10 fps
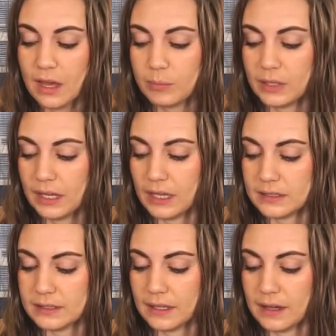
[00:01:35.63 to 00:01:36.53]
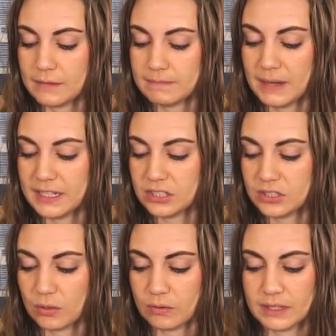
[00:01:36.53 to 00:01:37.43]
because um, I just
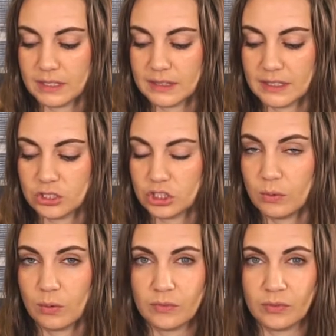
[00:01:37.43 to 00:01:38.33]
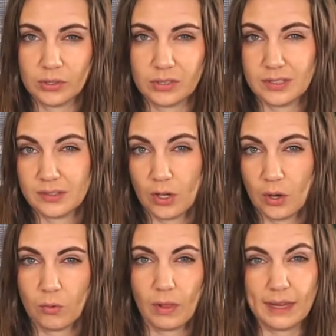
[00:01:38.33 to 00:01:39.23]
don't think that she would have learned to
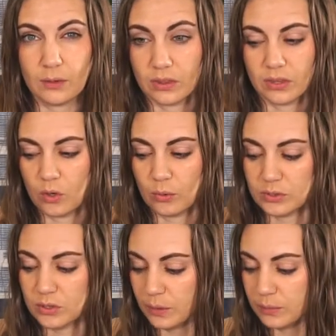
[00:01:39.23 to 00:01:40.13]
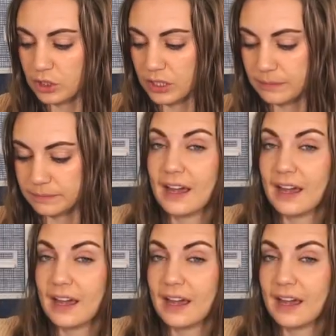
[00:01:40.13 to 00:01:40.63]
sew like with a normal sewing machine.